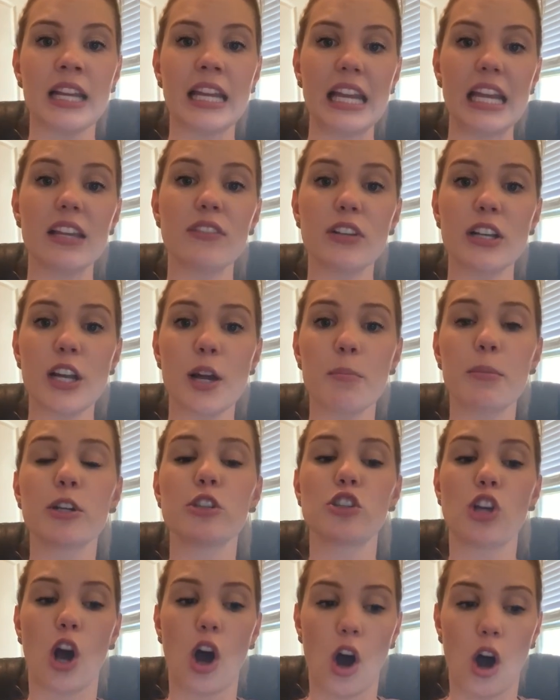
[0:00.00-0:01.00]
Even
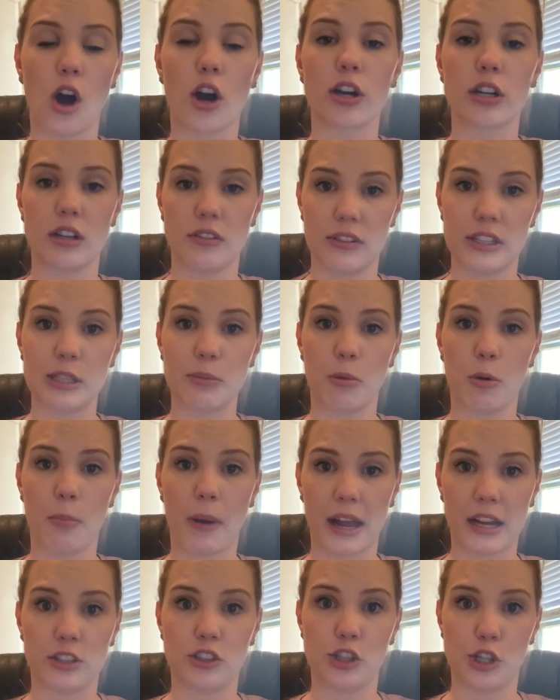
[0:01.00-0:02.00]
numbers are divisible
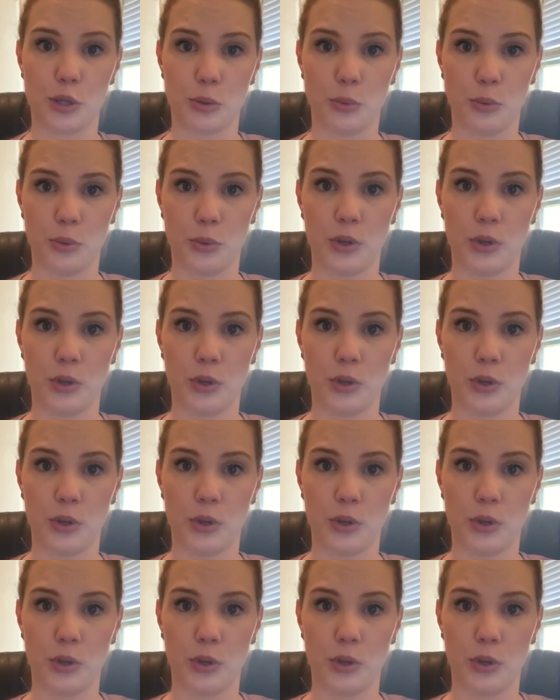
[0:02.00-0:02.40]
by 2.